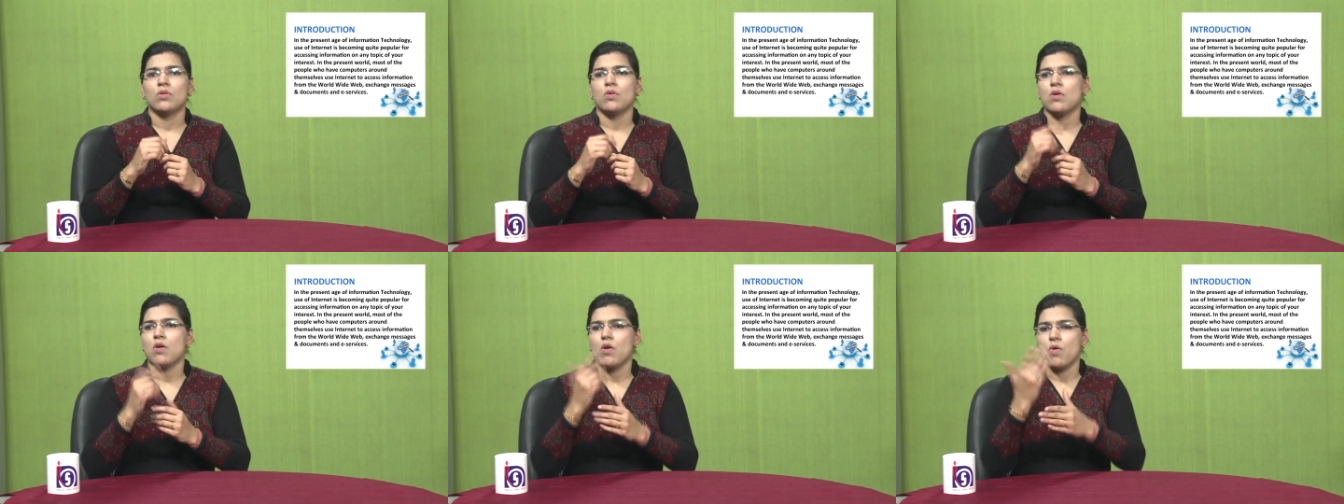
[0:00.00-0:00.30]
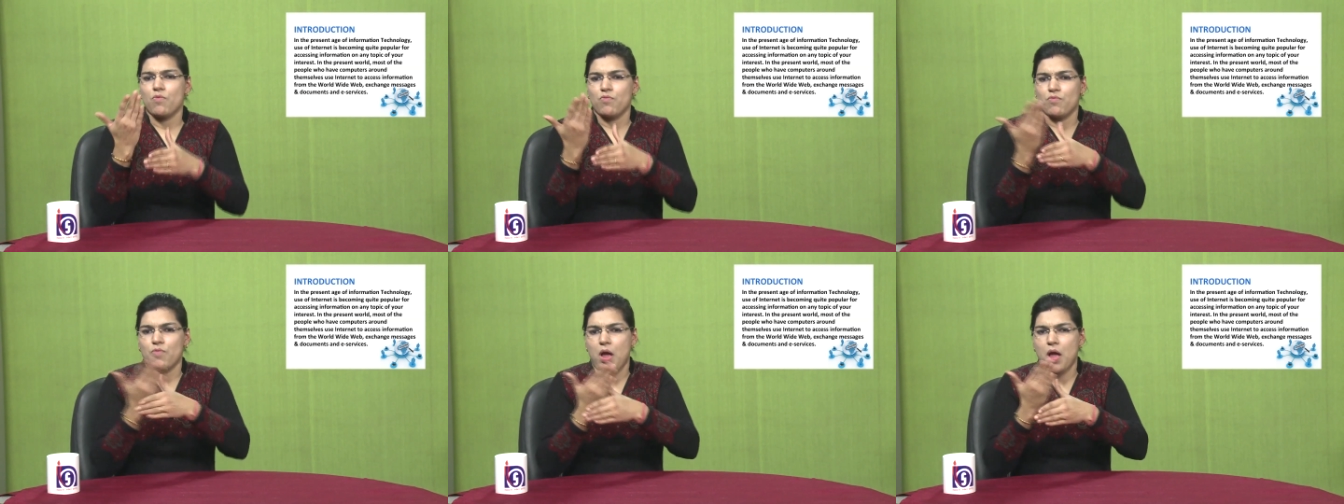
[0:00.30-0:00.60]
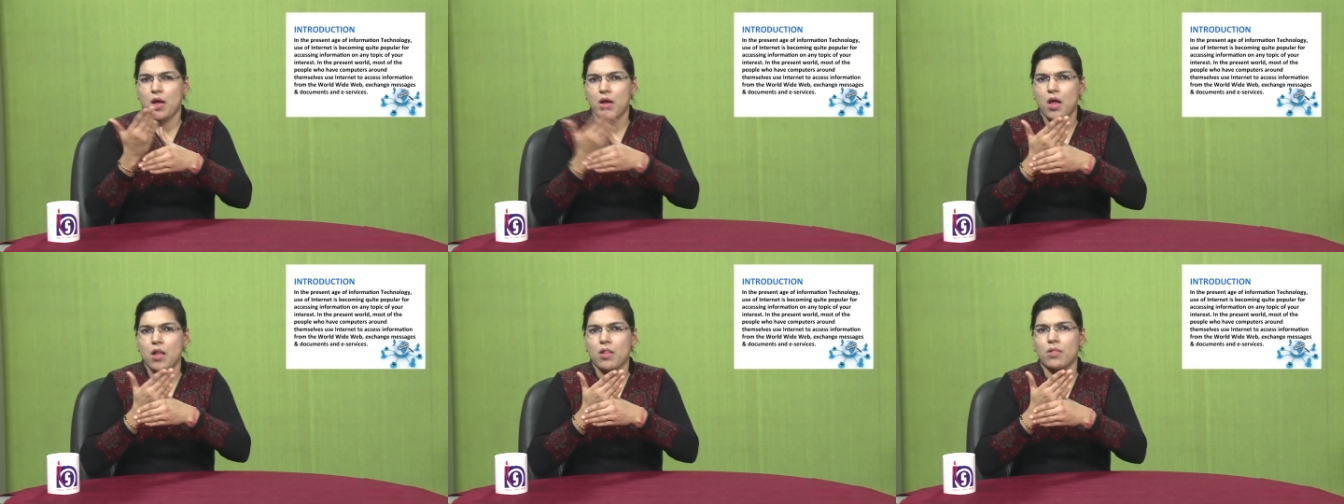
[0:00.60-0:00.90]
from the
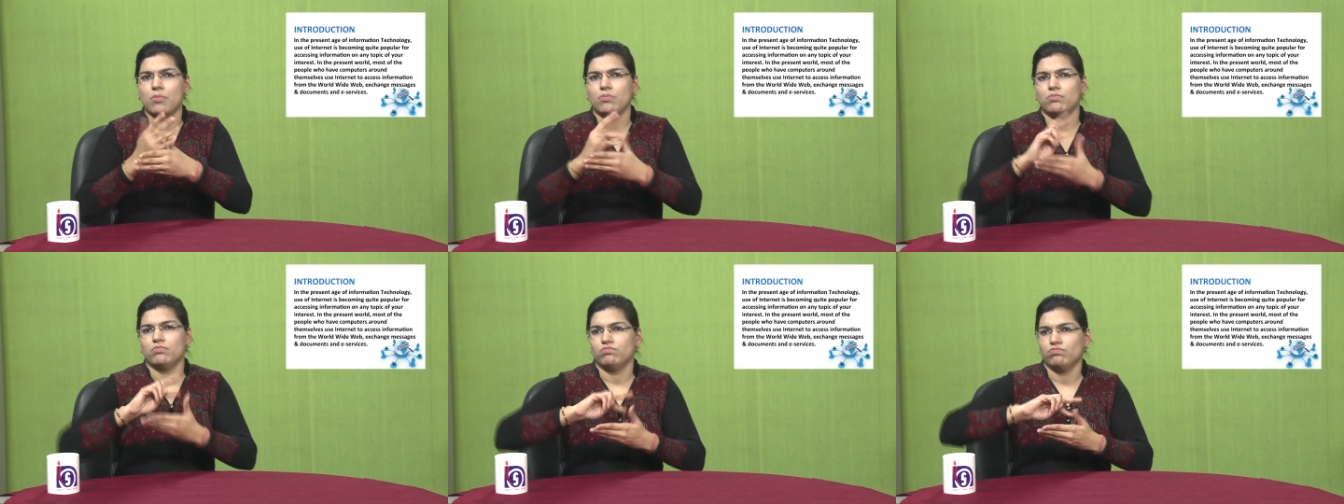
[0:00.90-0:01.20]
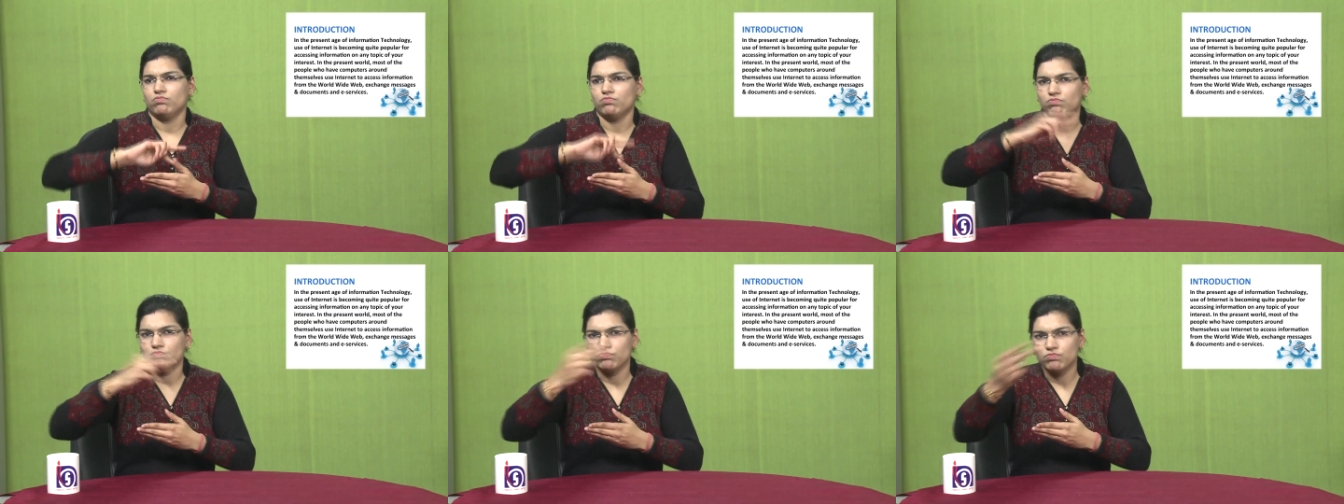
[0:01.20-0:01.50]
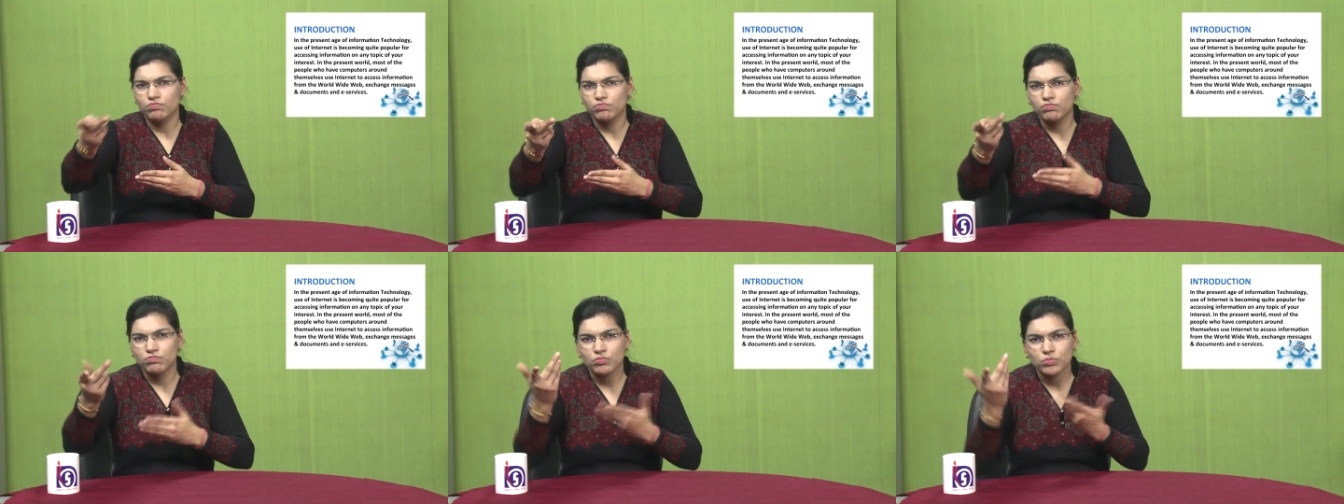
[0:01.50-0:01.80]
World Wide
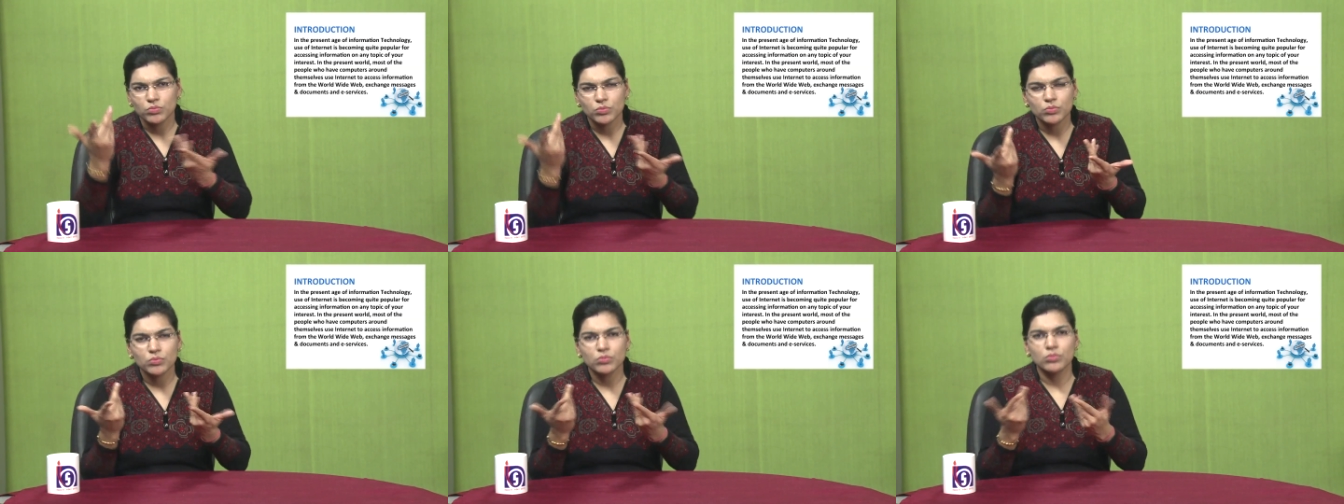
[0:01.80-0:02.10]
Web,